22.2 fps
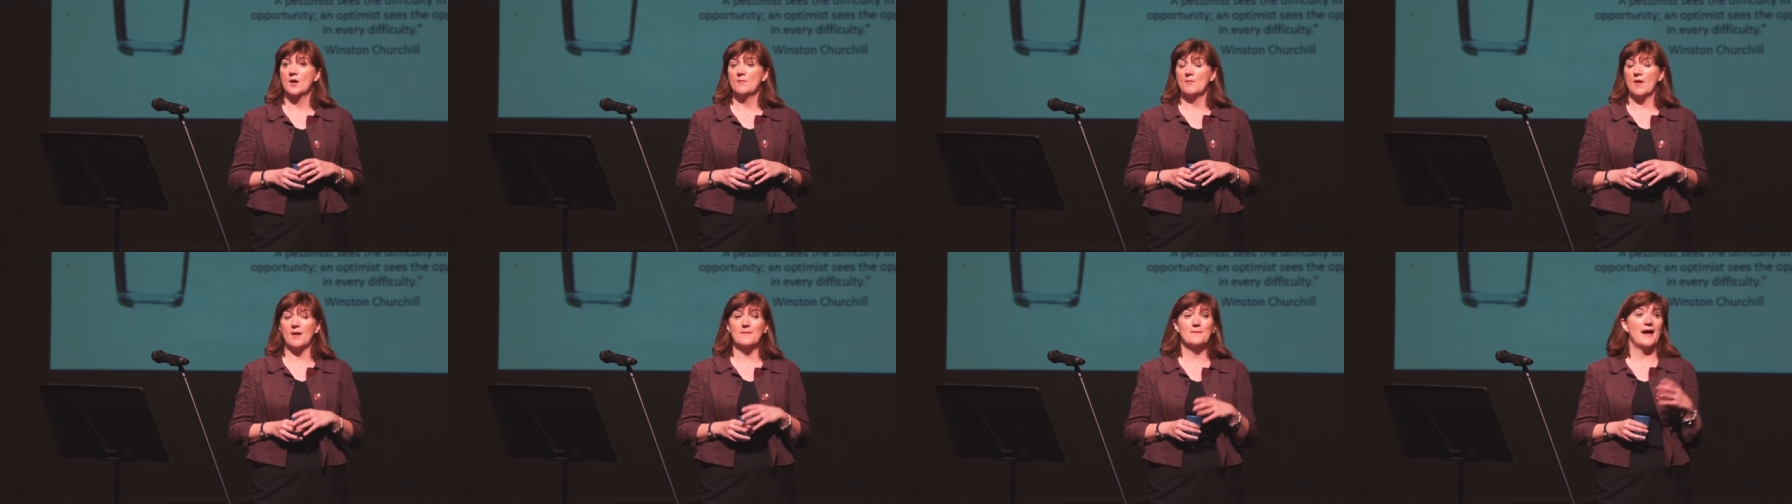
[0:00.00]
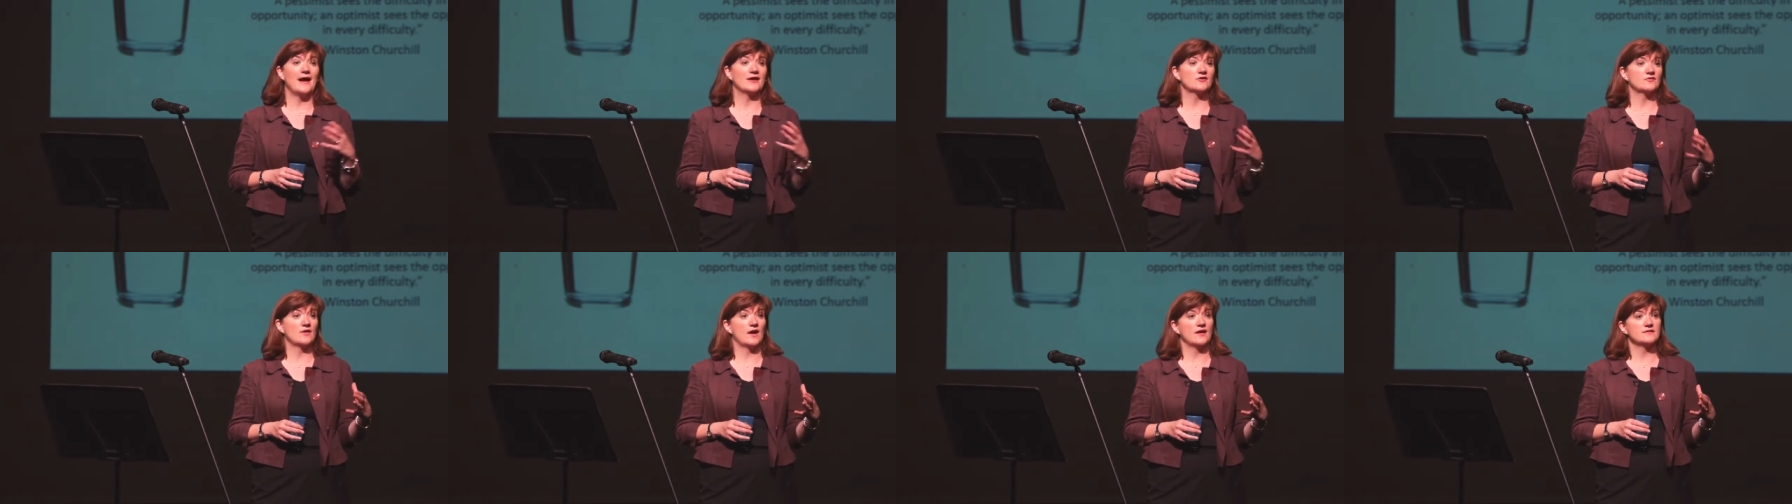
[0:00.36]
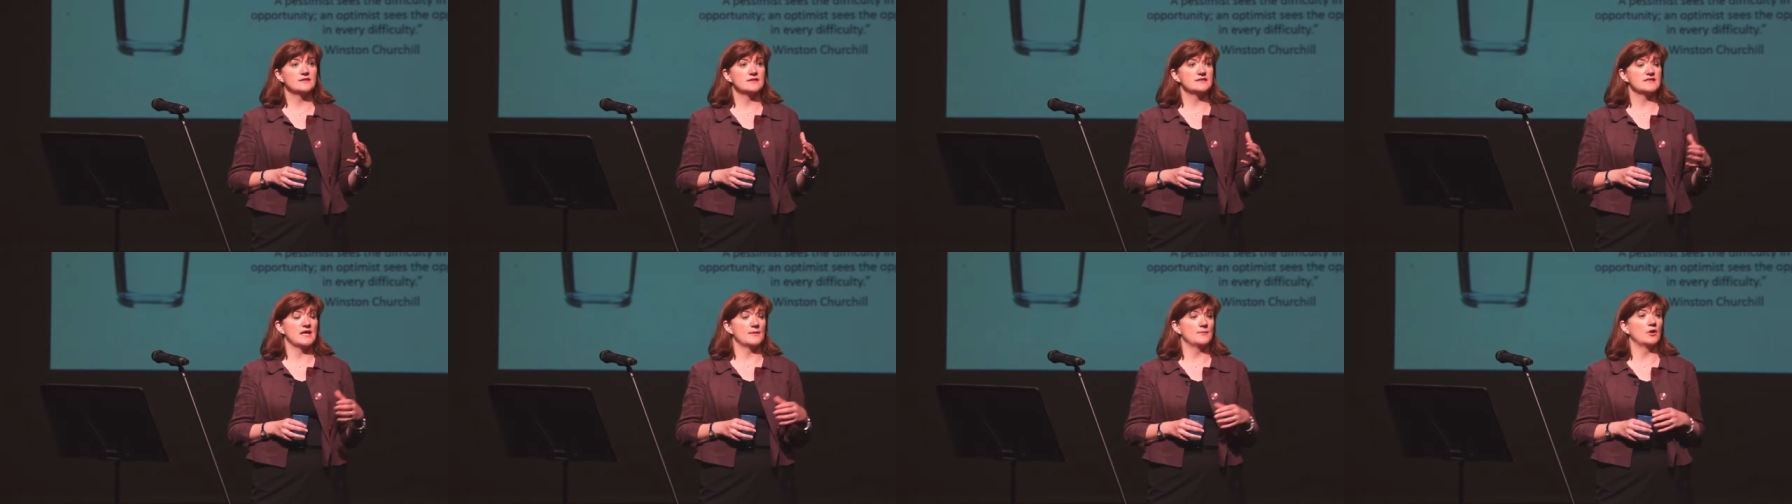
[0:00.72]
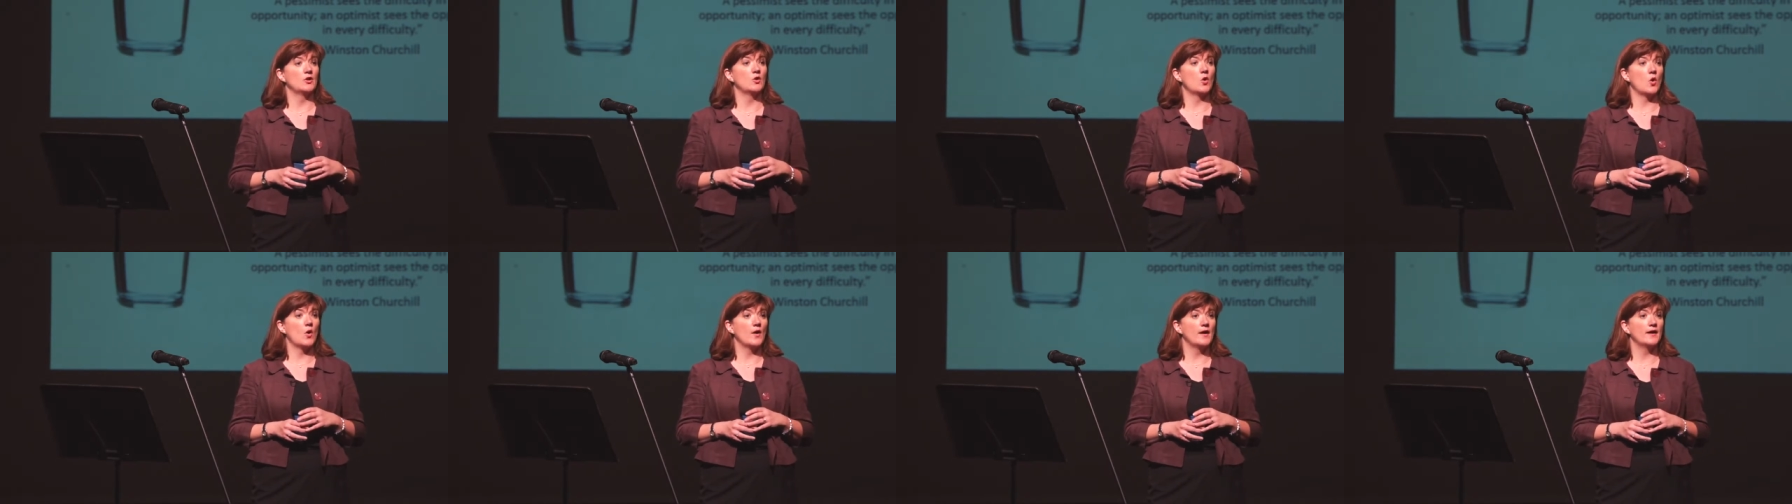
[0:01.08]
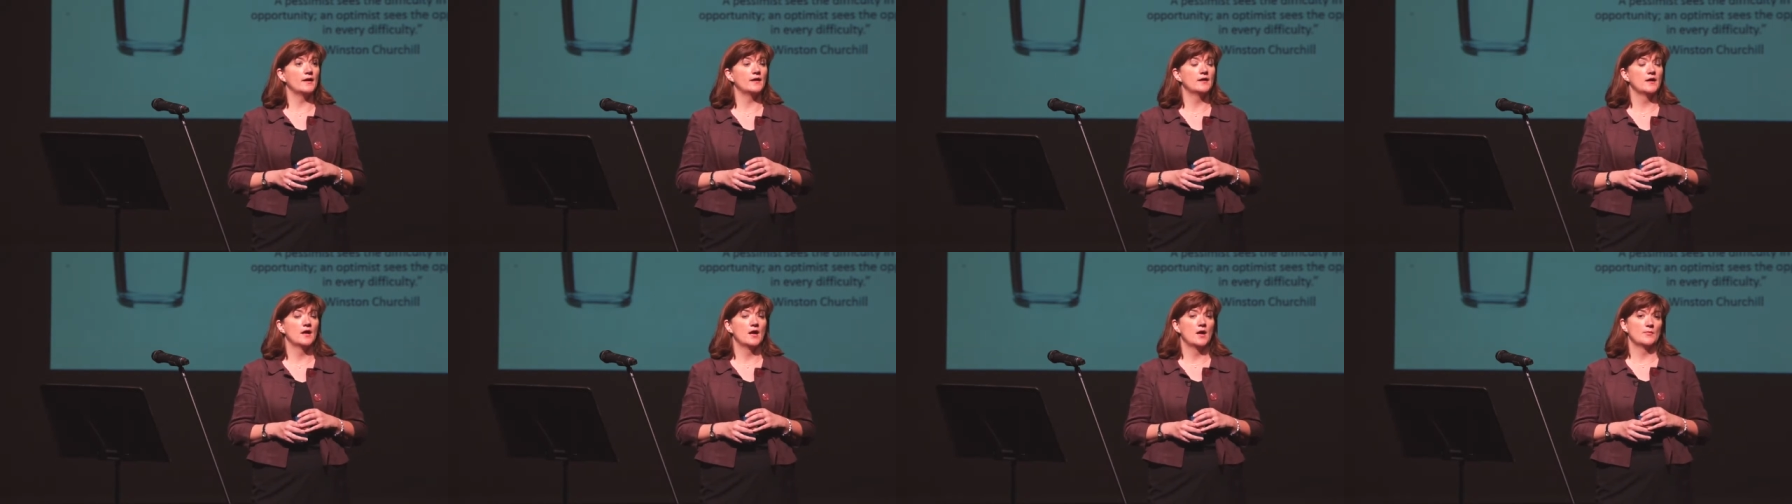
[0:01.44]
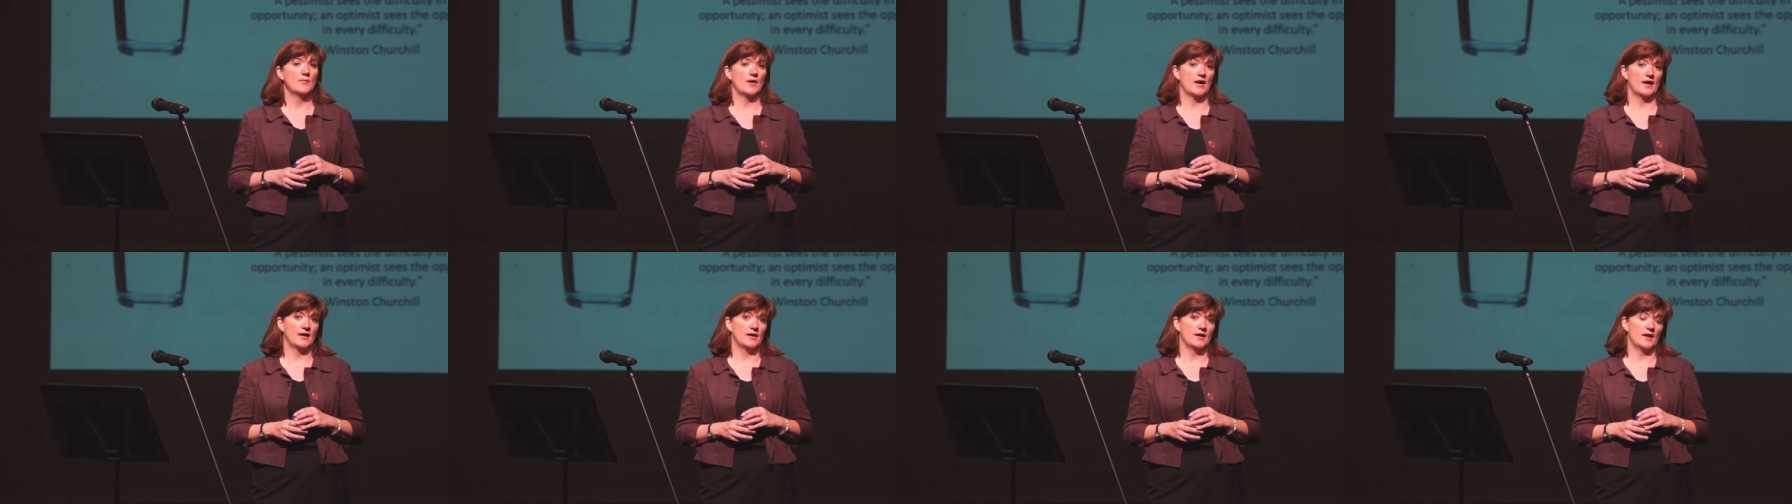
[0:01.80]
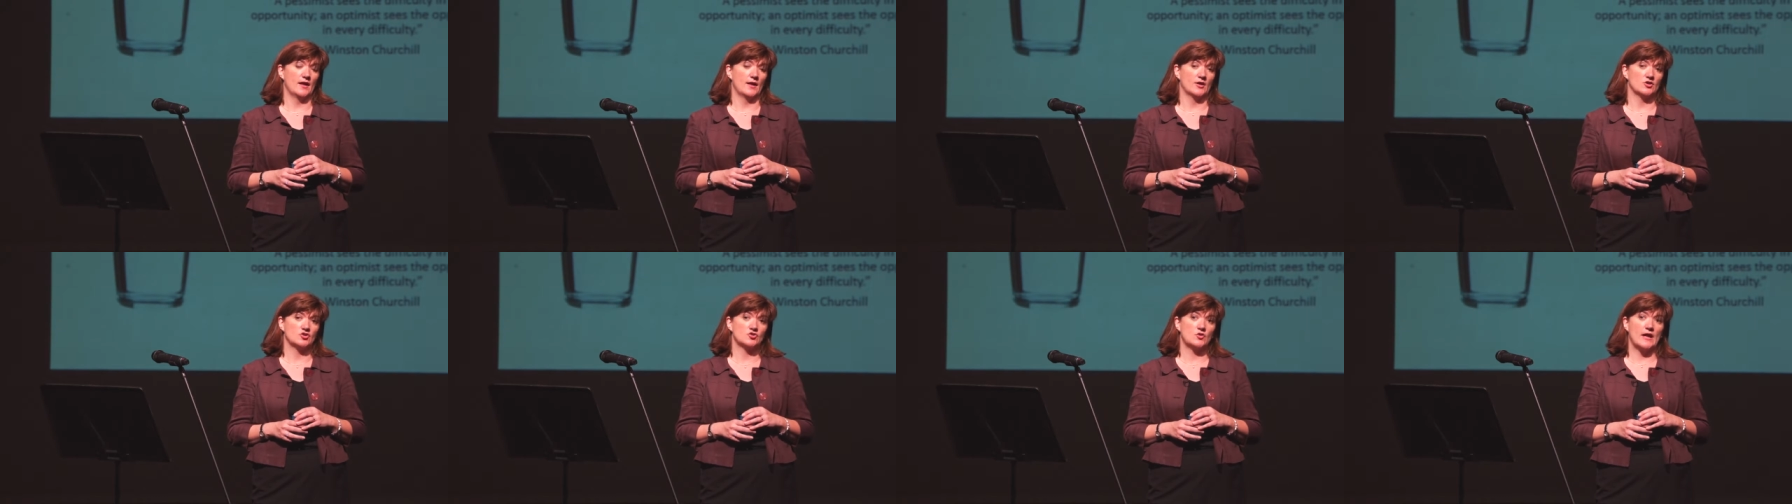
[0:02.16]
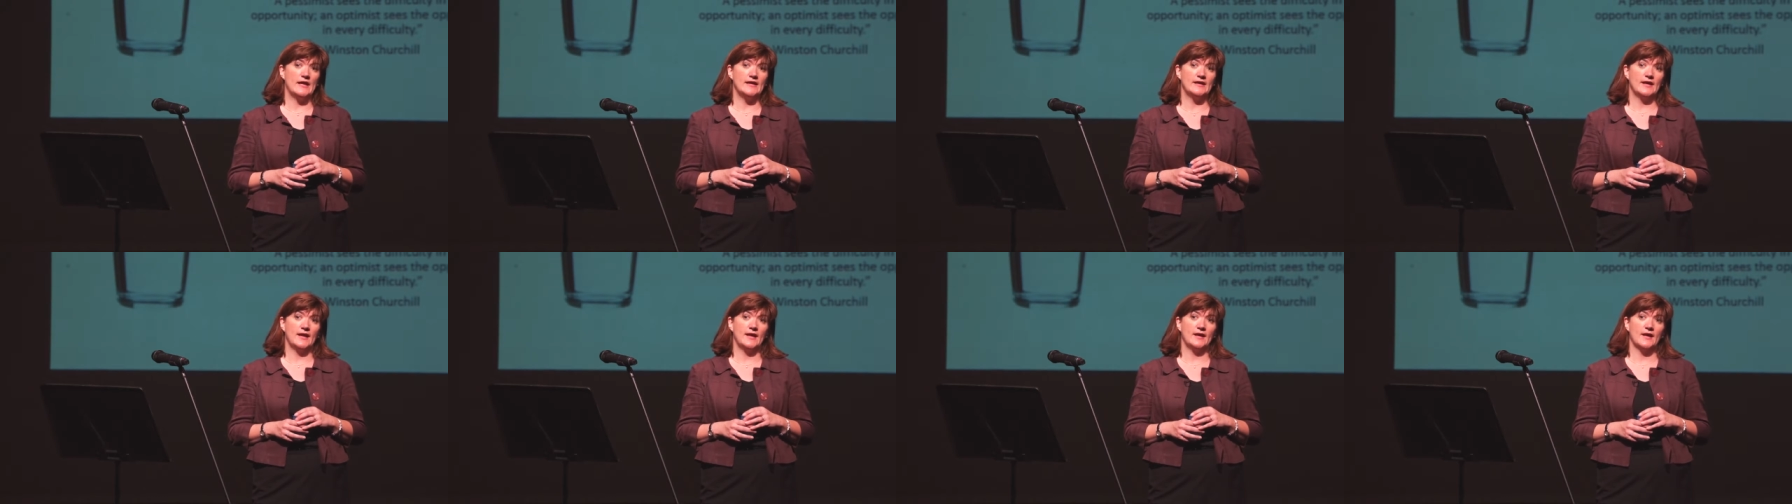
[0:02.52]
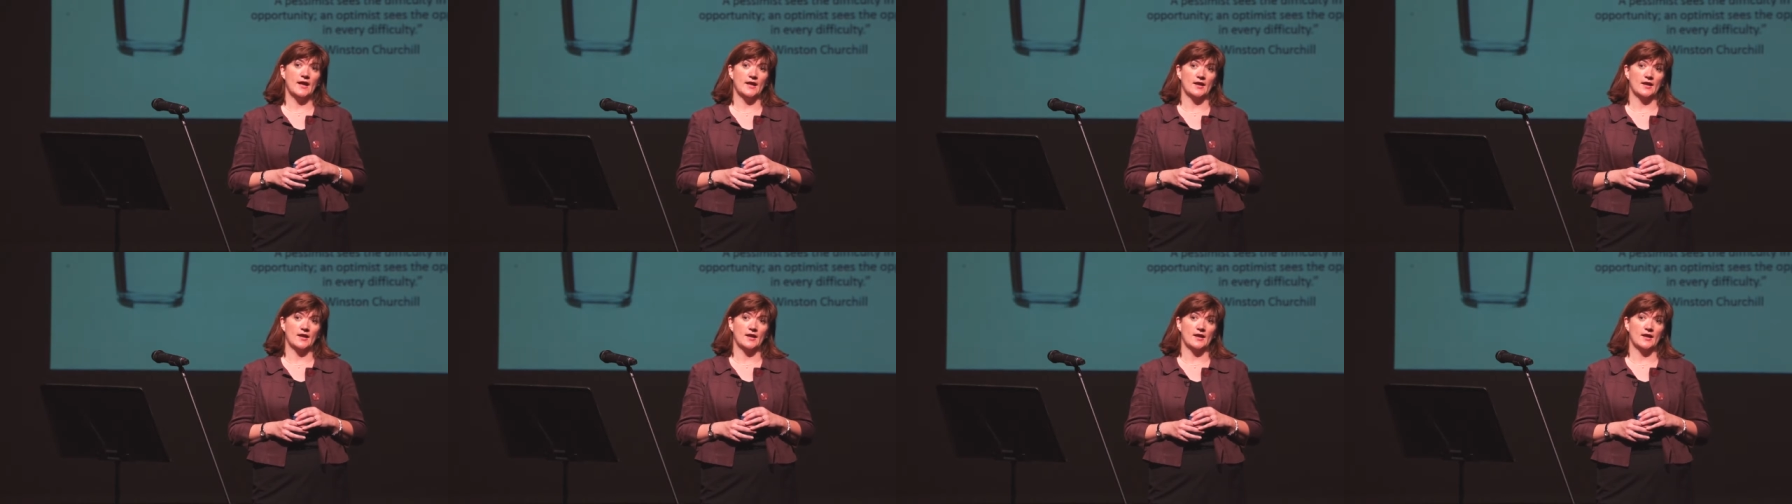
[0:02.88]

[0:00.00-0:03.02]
My background is I'm a lawyer by training,